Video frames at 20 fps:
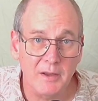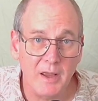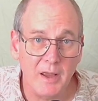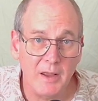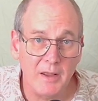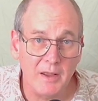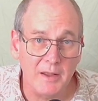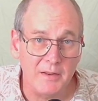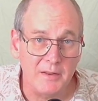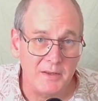
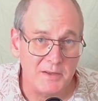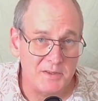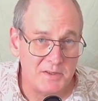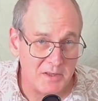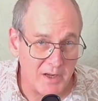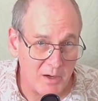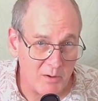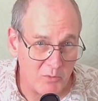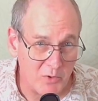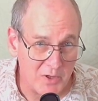and this
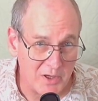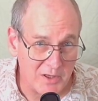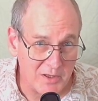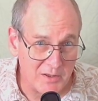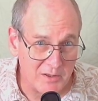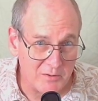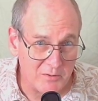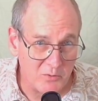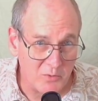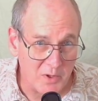time
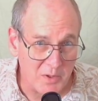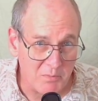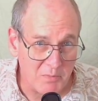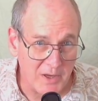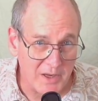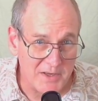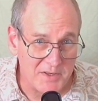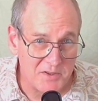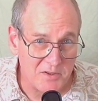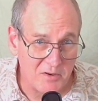we
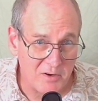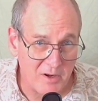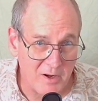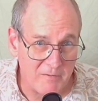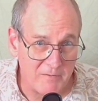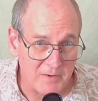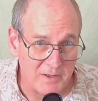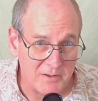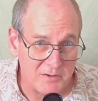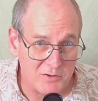paced it
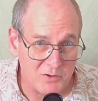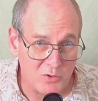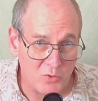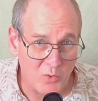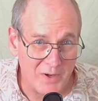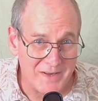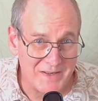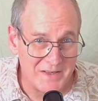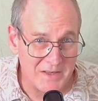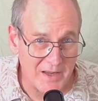off at
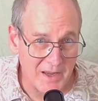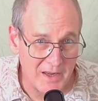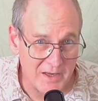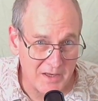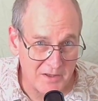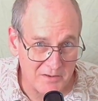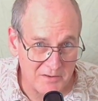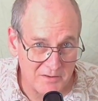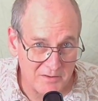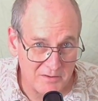
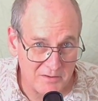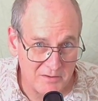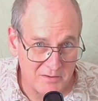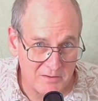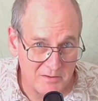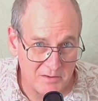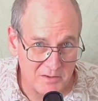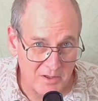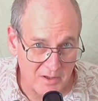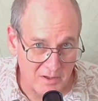28
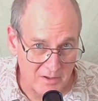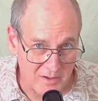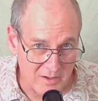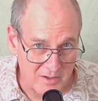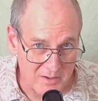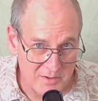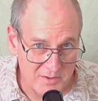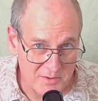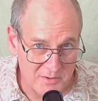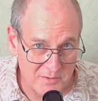
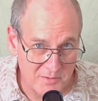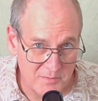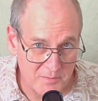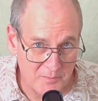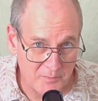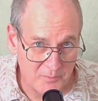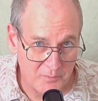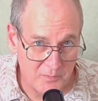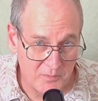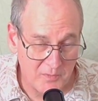yards
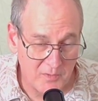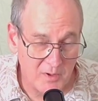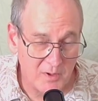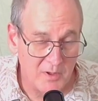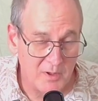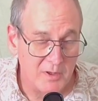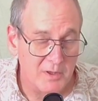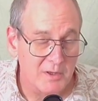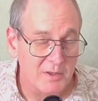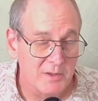
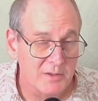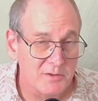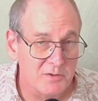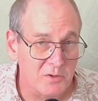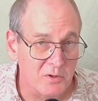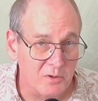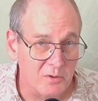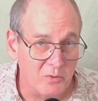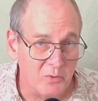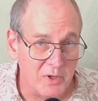
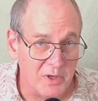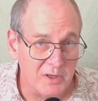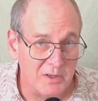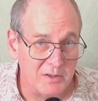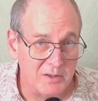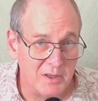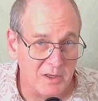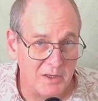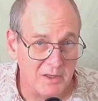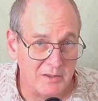so that we
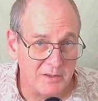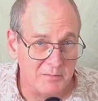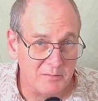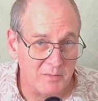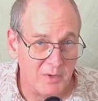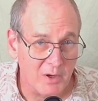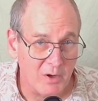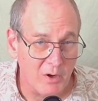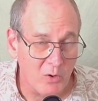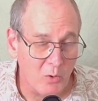could get
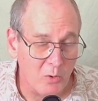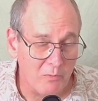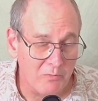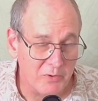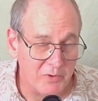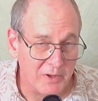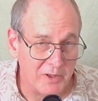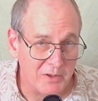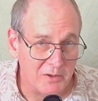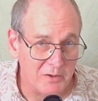
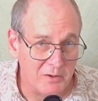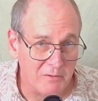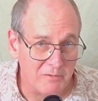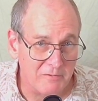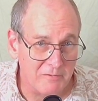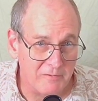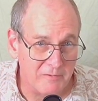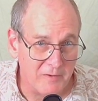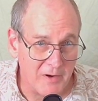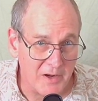hopefully a little
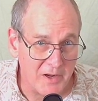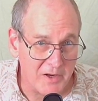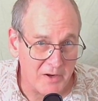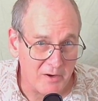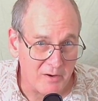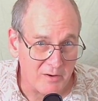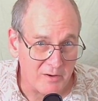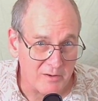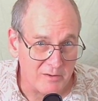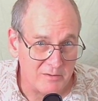
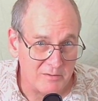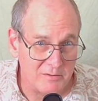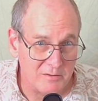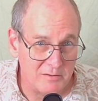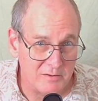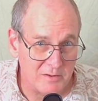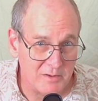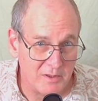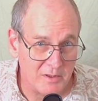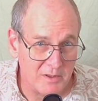finer
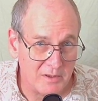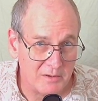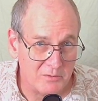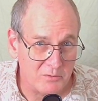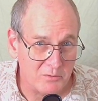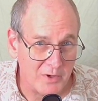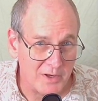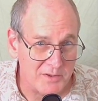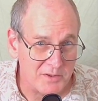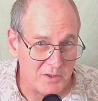
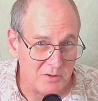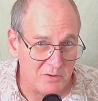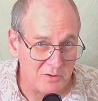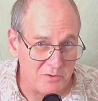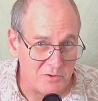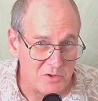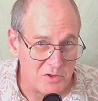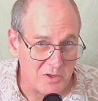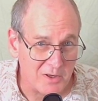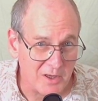
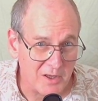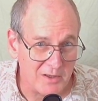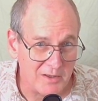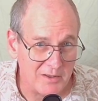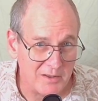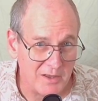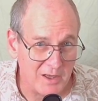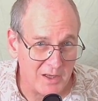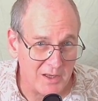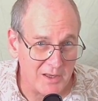resolution,
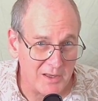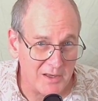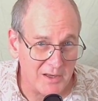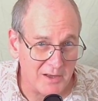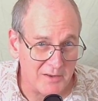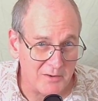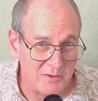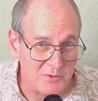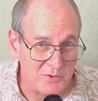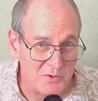get in
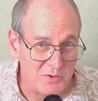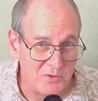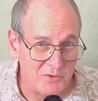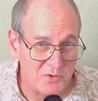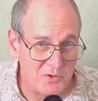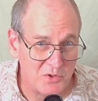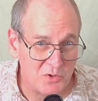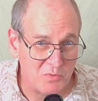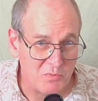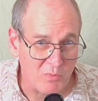on those
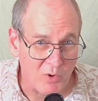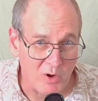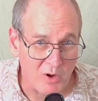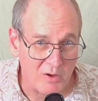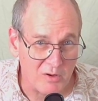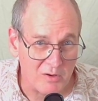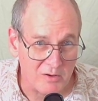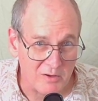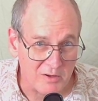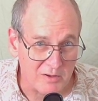
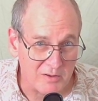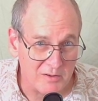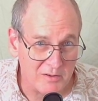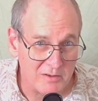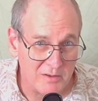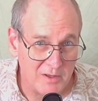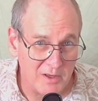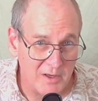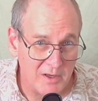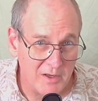smaller
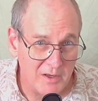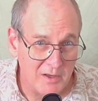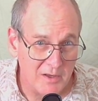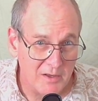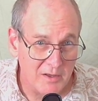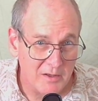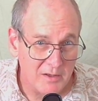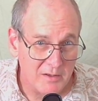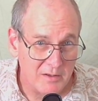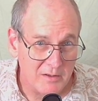
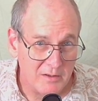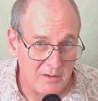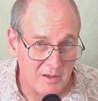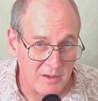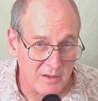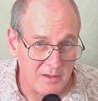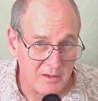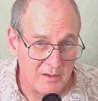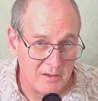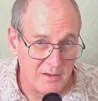
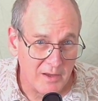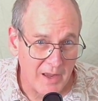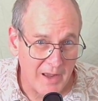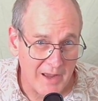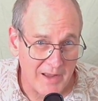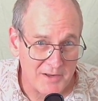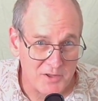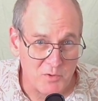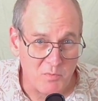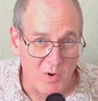
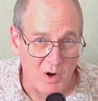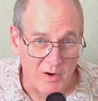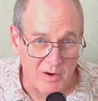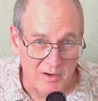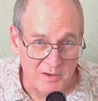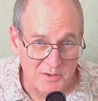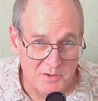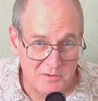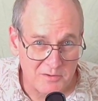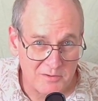hatch
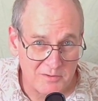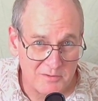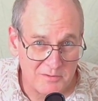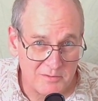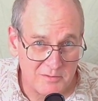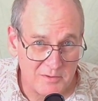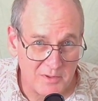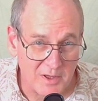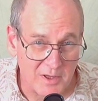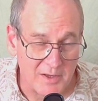marks
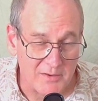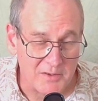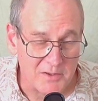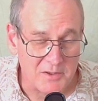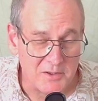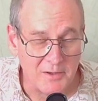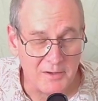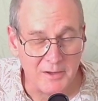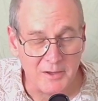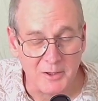on the
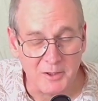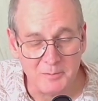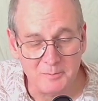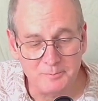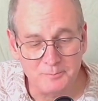target.